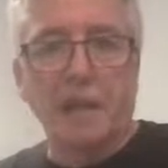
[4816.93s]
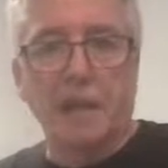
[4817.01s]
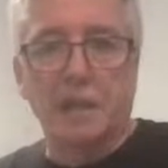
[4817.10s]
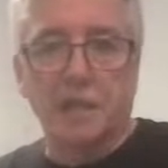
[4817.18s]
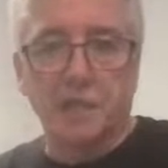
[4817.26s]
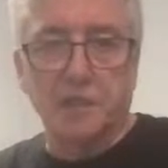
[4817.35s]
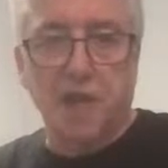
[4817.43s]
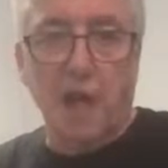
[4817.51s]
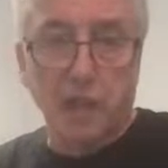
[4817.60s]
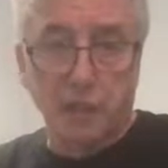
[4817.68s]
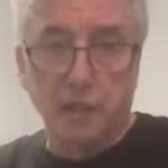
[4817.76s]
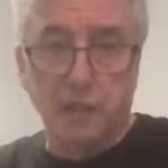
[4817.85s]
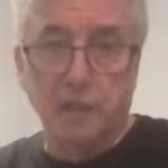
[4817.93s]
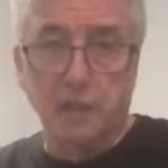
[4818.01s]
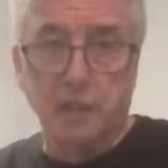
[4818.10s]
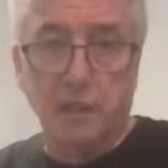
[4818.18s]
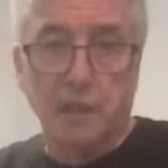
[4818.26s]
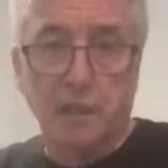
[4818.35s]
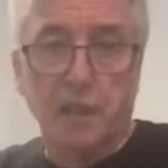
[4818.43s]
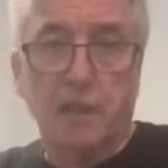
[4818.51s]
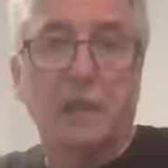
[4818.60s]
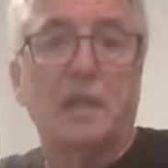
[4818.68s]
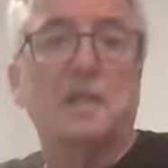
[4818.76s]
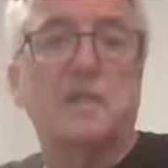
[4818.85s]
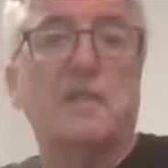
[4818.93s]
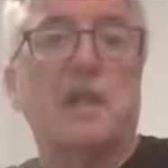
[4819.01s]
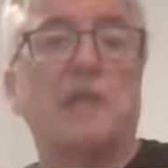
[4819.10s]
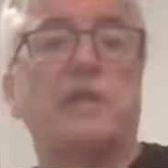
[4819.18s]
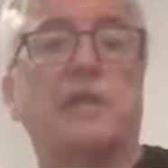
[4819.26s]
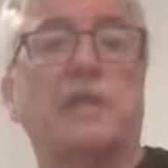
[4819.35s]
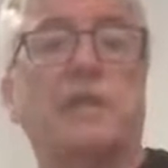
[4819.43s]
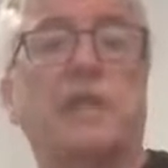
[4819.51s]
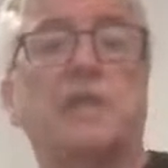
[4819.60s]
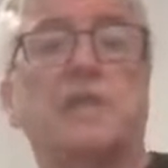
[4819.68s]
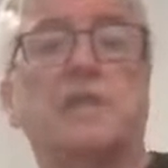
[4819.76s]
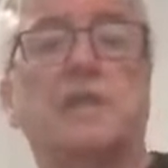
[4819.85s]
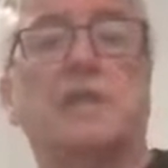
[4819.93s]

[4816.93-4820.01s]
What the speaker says: because Alan says on his